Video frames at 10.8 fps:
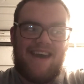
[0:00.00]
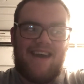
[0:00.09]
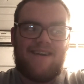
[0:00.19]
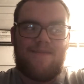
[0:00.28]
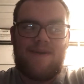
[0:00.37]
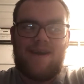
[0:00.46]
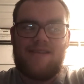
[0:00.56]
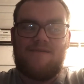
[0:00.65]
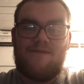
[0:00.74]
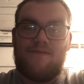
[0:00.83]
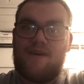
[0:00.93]
AOP and
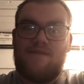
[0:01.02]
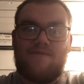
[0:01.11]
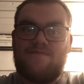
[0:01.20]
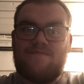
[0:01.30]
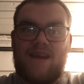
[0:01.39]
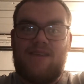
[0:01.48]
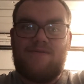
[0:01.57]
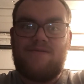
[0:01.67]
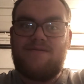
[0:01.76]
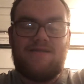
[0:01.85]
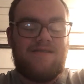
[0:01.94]
The Revival.
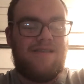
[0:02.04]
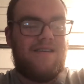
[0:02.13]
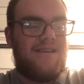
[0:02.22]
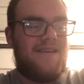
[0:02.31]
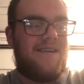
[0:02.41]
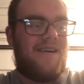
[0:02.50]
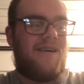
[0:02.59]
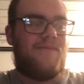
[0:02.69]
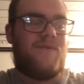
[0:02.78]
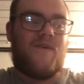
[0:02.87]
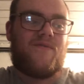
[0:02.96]
Anyone?
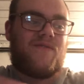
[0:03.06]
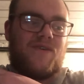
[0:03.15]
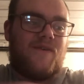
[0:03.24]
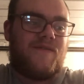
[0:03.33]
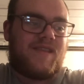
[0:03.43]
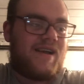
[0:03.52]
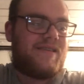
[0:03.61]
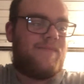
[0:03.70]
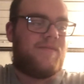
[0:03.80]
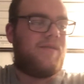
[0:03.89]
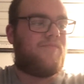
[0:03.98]
You obviously got other tag
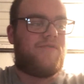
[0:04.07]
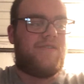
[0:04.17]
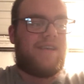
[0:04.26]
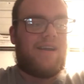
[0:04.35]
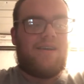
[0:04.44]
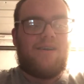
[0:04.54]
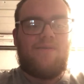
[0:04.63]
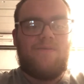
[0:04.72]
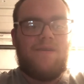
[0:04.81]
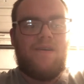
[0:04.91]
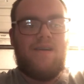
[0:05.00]
teams like
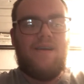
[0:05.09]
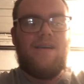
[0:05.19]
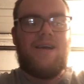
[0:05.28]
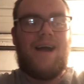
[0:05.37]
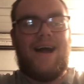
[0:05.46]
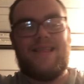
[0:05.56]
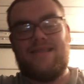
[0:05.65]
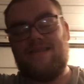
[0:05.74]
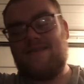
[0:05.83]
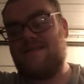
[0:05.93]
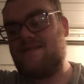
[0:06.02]
Breezango
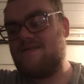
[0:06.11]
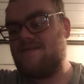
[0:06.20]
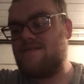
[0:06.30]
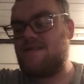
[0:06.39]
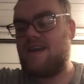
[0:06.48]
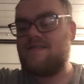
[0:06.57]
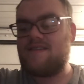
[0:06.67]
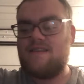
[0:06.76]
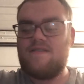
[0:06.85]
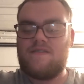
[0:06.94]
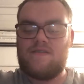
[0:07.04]
and The
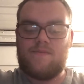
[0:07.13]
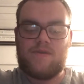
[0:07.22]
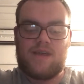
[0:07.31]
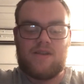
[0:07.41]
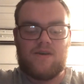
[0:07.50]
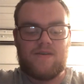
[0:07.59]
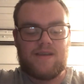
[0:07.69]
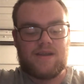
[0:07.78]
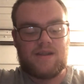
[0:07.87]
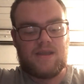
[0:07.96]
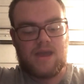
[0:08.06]
Ascension, but they're not exactly